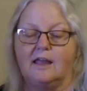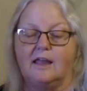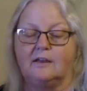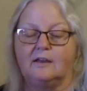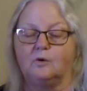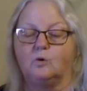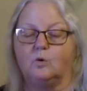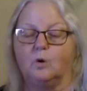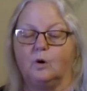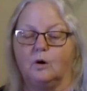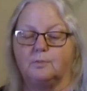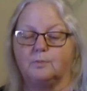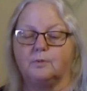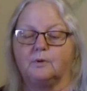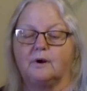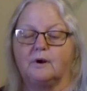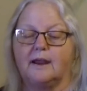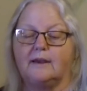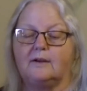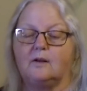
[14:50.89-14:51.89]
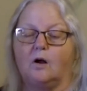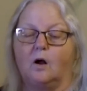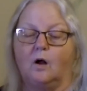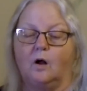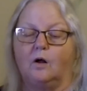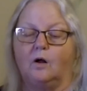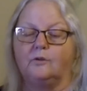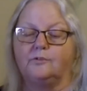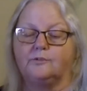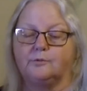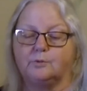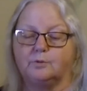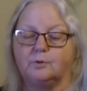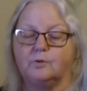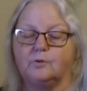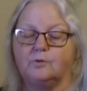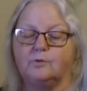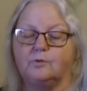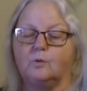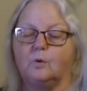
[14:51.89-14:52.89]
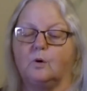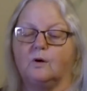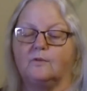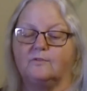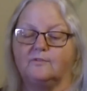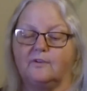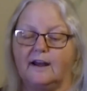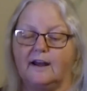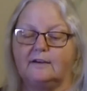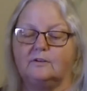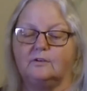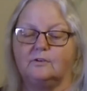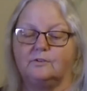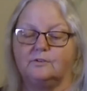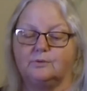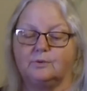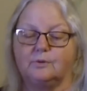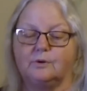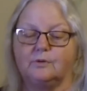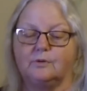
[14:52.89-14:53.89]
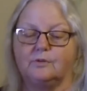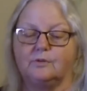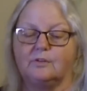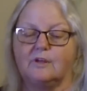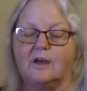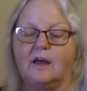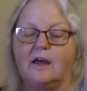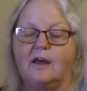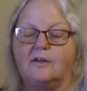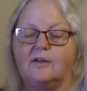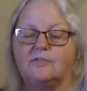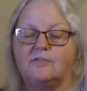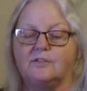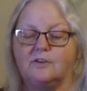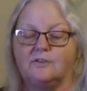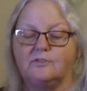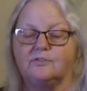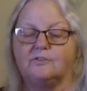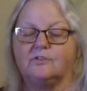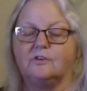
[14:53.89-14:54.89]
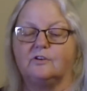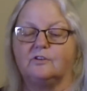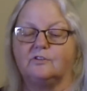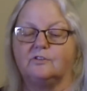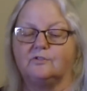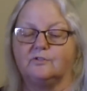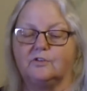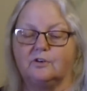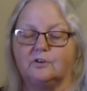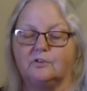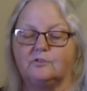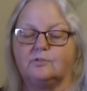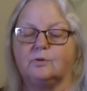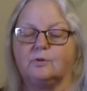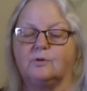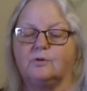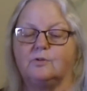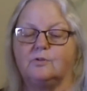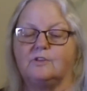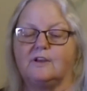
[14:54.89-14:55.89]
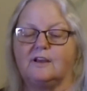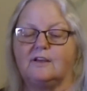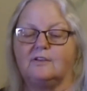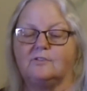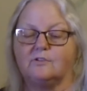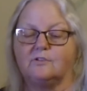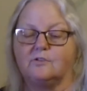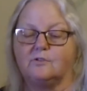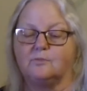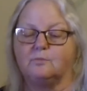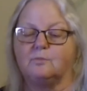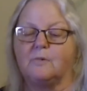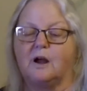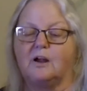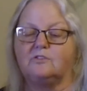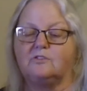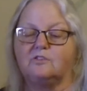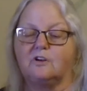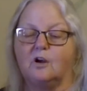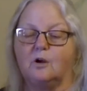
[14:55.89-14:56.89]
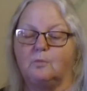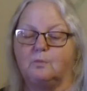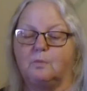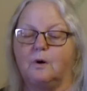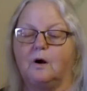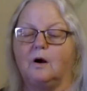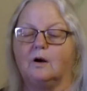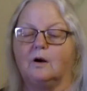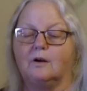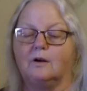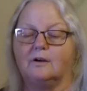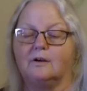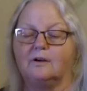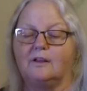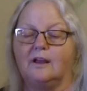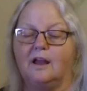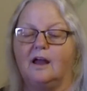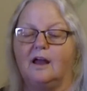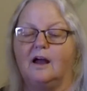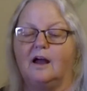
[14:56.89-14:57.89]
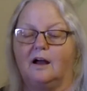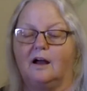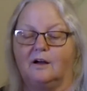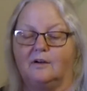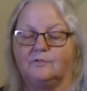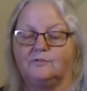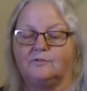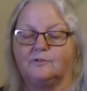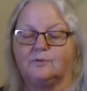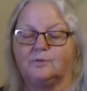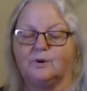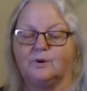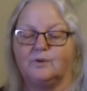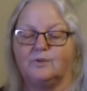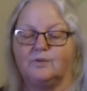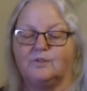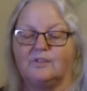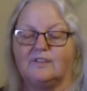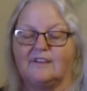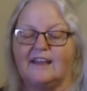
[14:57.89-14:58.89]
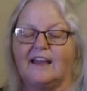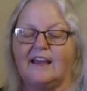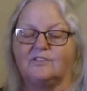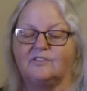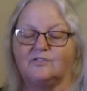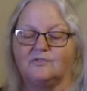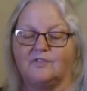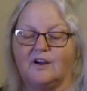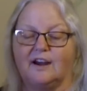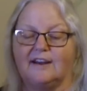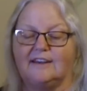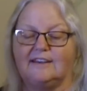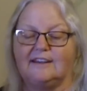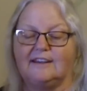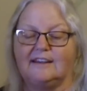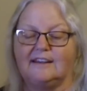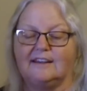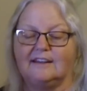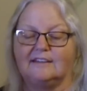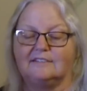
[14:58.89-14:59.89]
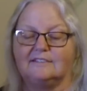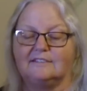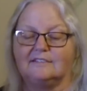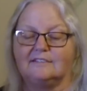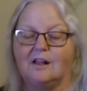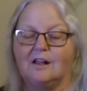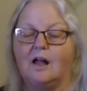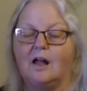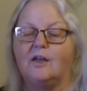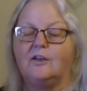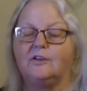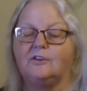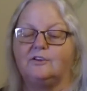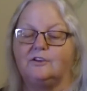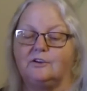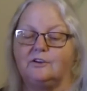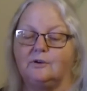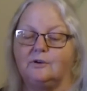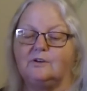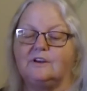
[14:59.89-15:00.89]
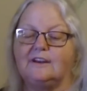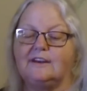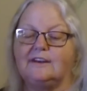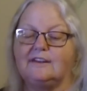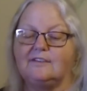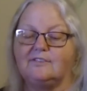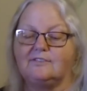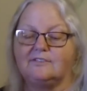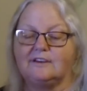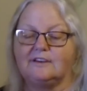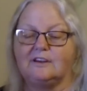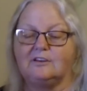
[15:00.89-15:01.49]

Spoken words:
incorporate all truth or final truth. The search for truth is as much a part of truth as finding it. Unity's